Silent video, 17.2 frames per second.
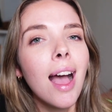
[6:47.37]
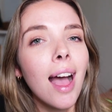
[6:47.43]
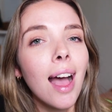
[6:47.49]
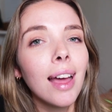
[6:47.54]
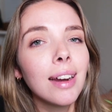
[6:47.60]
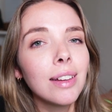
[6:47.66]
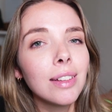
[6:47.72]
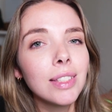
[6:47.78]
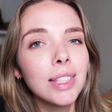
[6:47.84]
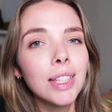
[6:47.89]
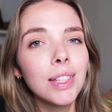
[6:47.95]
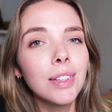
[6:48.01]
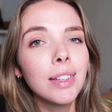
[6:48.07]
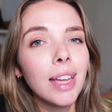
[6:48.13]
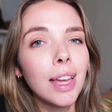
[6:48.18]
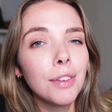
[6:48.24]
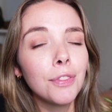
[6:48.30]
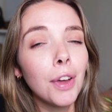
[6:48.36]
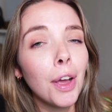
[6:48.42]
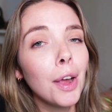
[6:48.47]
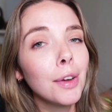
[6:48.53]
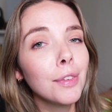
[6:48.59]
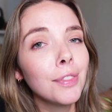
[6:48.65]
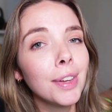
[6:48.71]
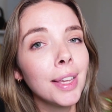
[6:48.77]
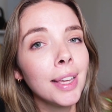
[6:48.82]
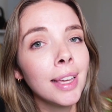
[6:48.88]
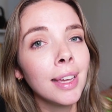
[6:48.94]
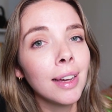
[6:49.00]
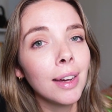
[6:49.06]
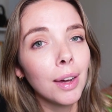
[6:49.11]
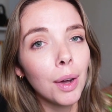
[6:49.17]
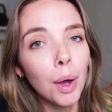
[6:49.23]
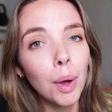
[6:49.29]
and I'll see you again for hopefully
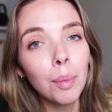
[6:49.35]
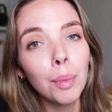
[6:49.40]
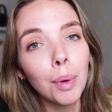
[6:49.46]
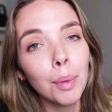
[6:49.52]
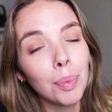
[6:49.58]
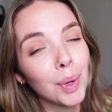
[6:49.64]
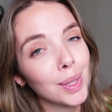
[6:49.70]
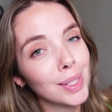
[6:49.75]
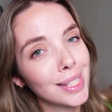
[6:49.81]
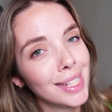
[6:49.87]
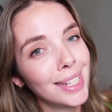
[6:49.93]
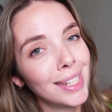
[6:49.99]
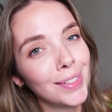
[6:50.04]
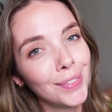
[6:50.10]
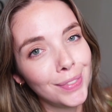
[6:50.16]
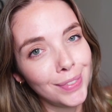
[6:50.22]
a more positive